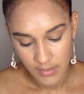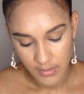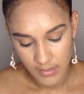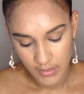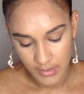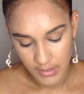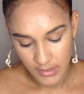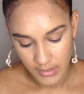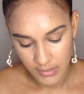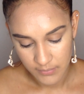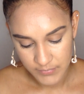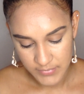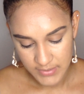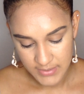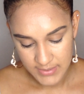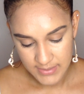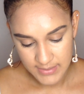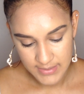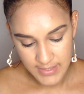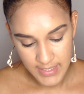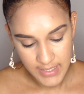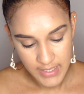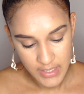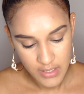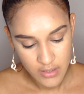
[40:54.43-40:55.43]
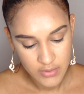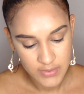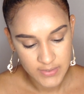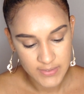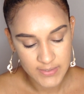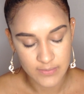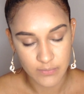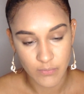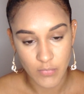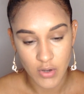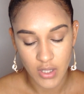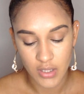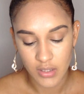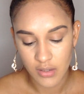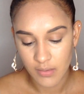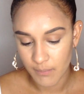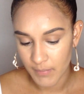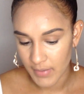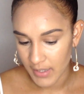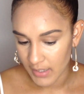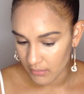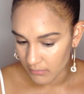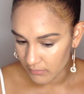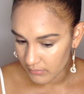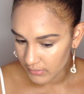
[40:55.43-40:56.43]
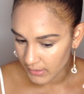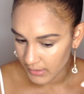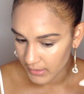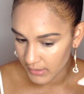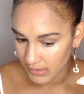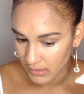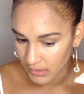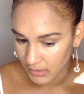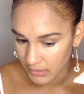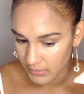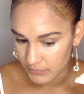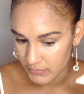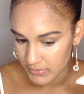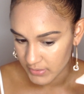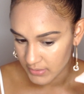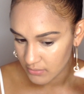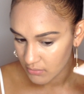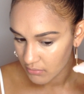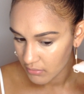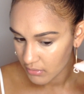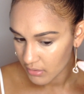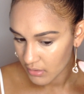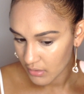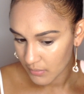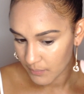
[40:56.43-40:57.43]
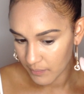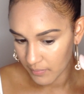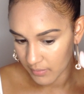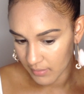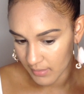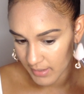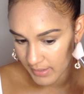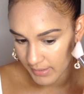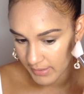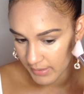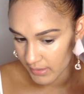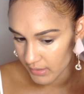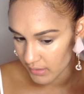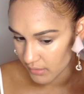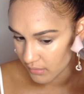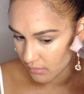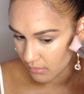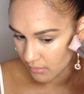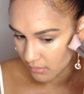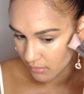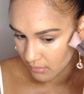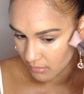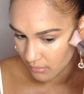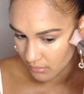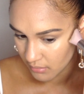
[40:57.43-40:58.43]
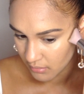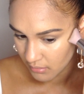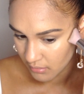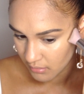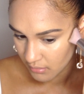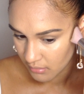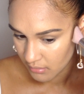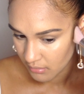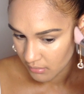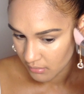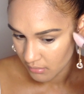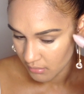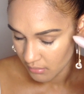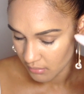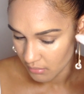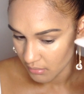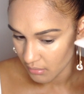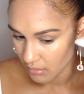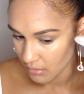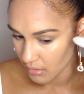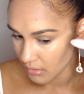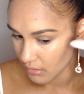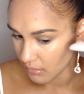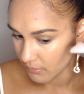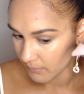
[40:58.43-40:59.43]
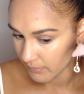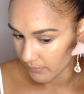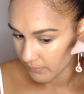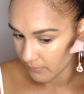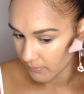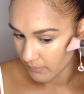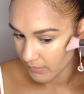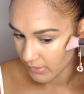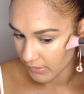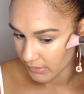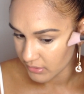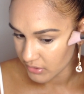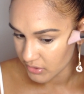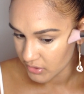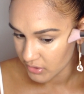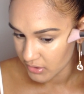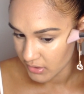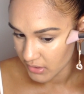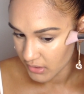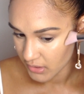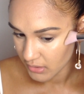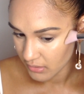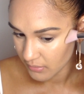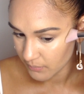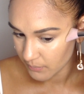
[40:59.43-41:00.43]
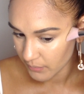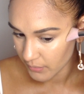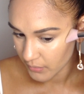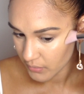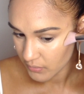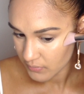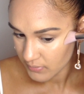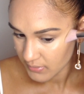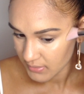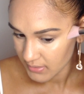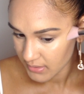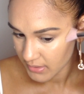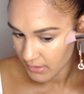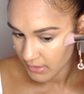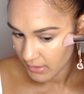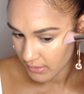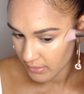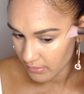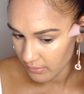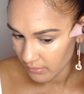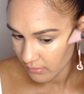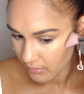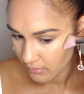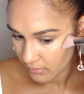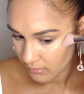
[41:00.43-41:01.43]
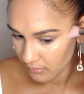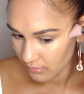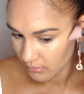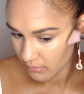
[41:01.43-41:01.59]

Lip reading: and I'm just taking a small amount, and I'm just going to apply it on my cheekbones here.